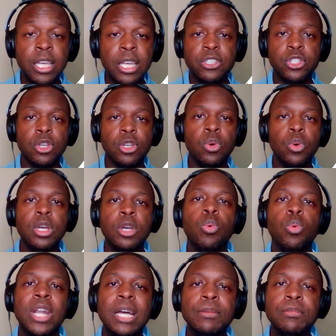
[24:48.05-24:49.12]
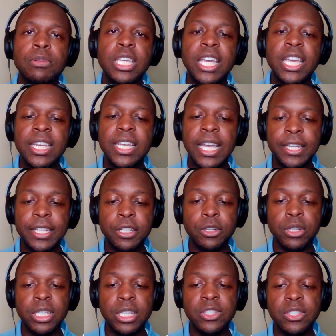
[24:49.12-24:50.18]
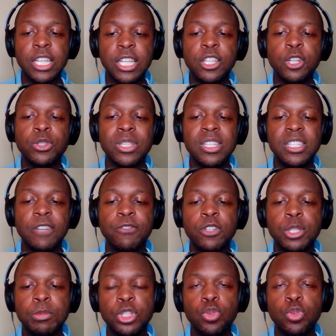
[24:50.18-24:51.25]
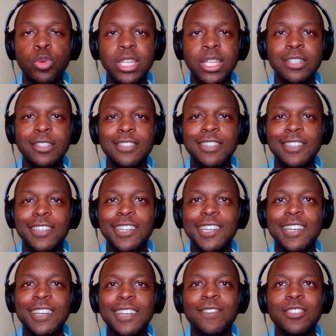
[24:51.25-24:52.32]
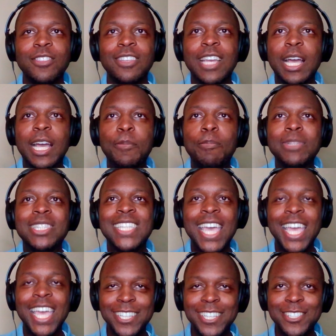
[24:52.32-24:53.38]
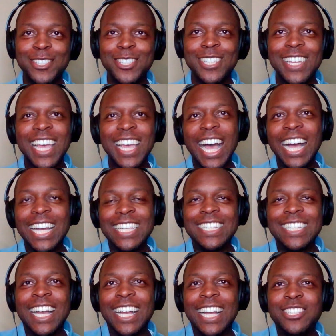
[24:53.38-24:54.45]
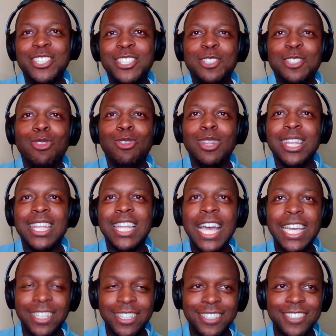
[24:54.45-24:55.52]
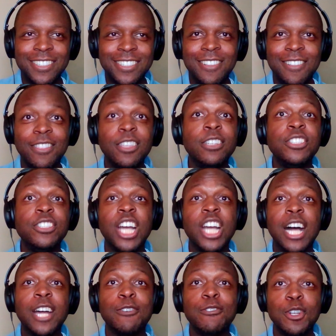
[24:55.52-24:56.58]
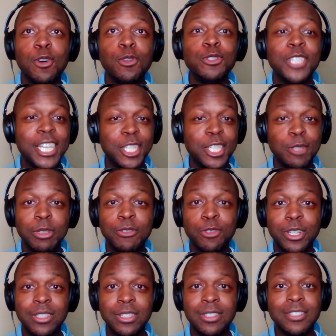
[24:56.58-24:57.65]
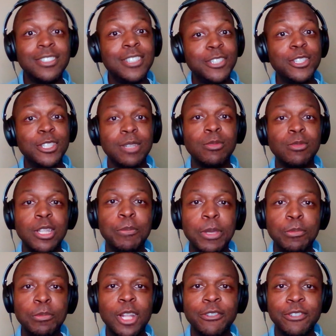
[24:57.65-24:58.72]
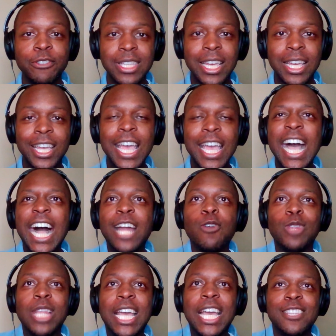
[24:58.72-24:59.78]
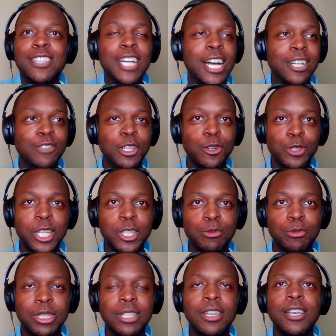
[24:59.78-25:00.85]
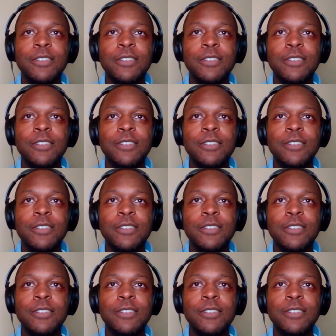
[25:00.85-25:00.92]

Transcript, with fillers: So, what I'm getting at here is that there is a difference between taste, I, I just don't like the God of the Old Testament, for instance. This is something that people often say. I don't like the God of the Old Testament.